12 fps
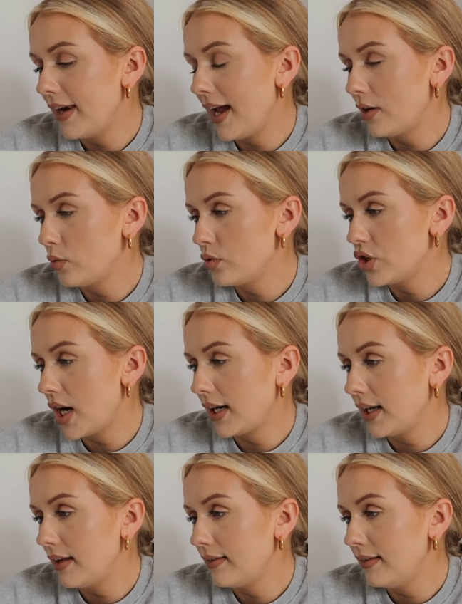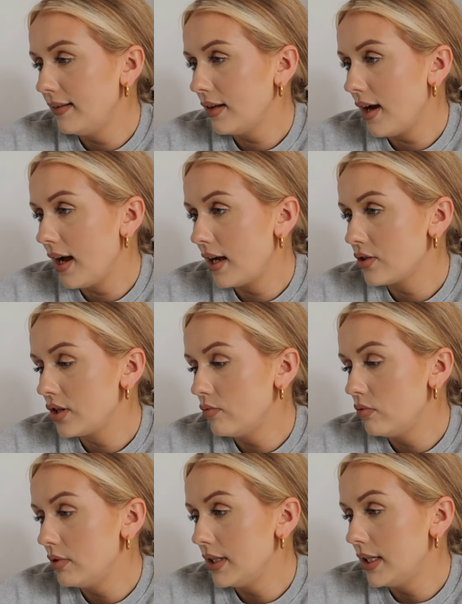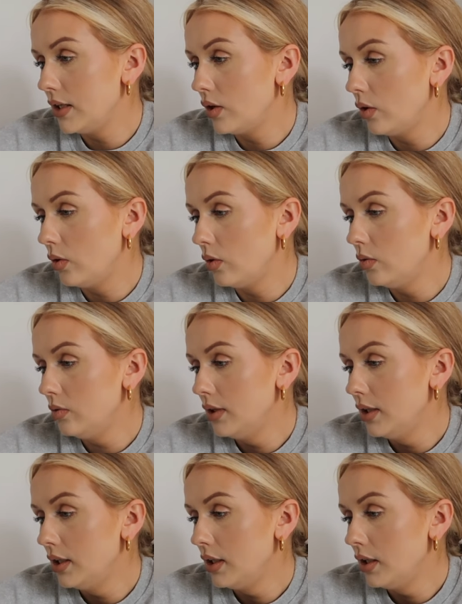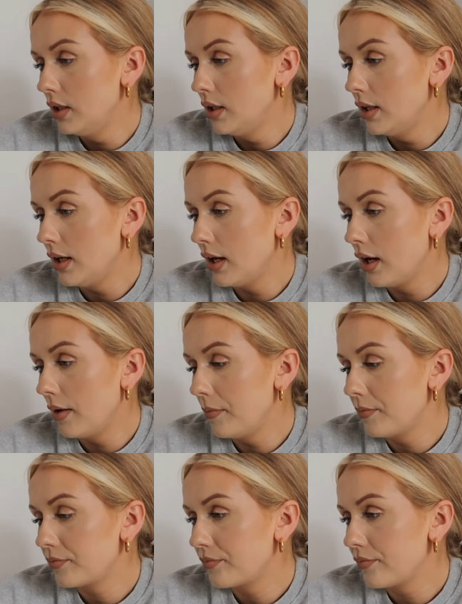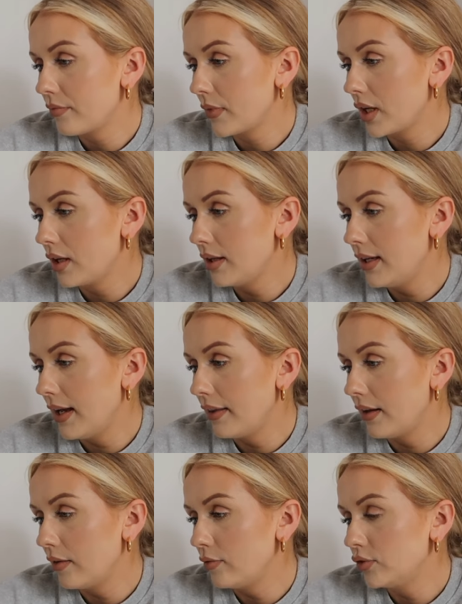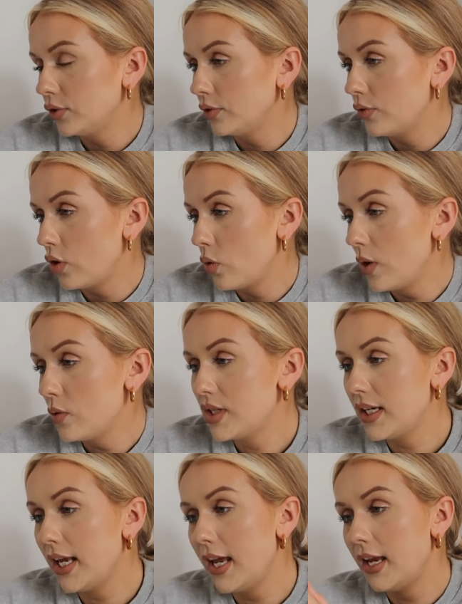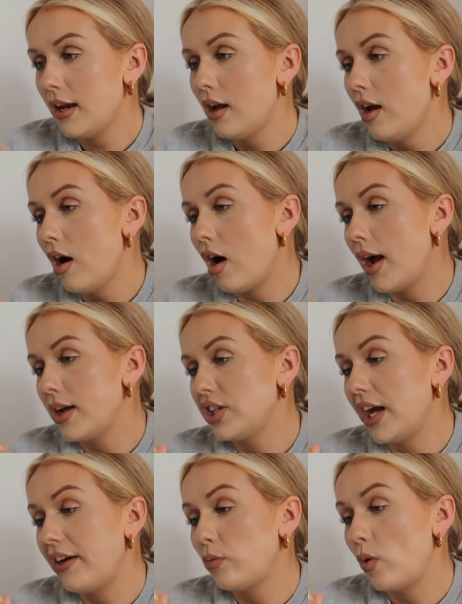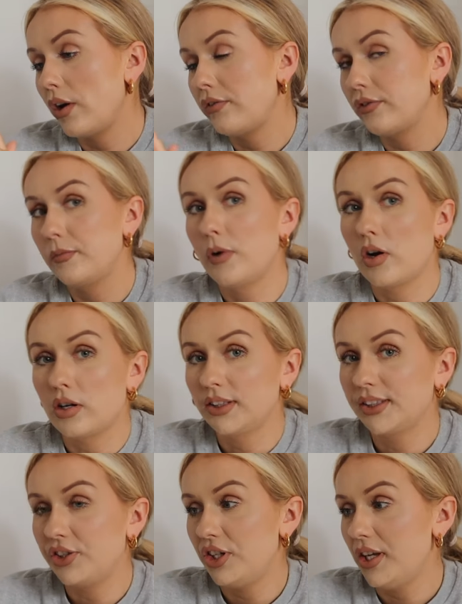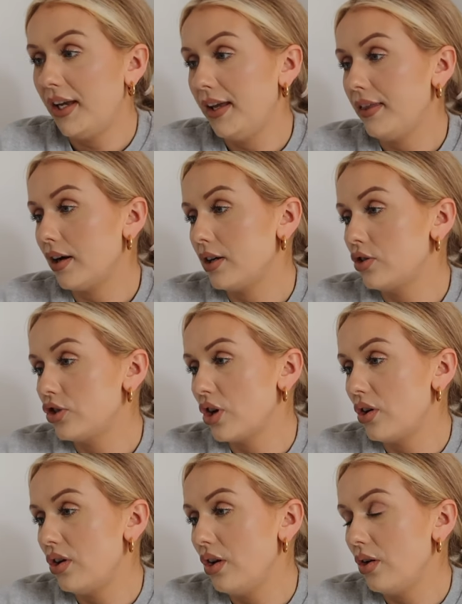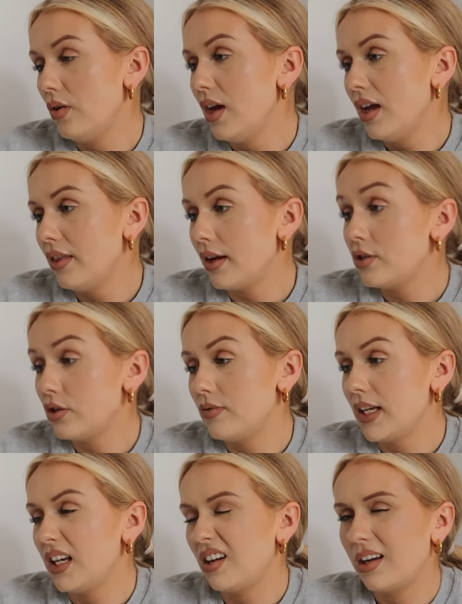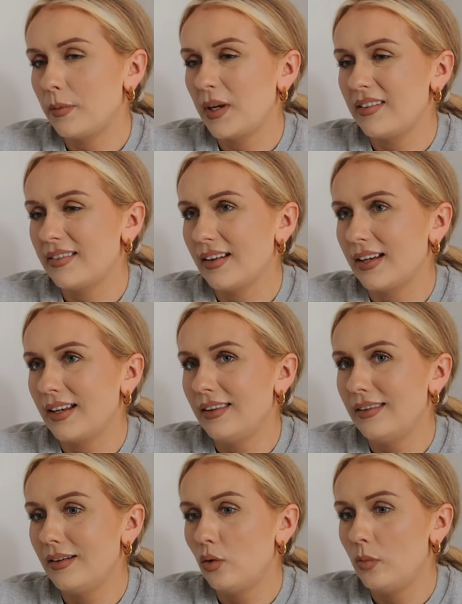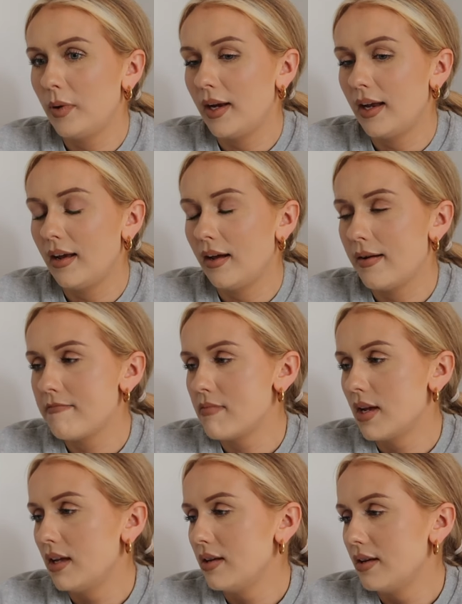flannel jackets. These are actually really cool. Um, yeah, they've sort of got quilting in. I actually have one from last year that I can show you that I do really like, but it's like a little bit um,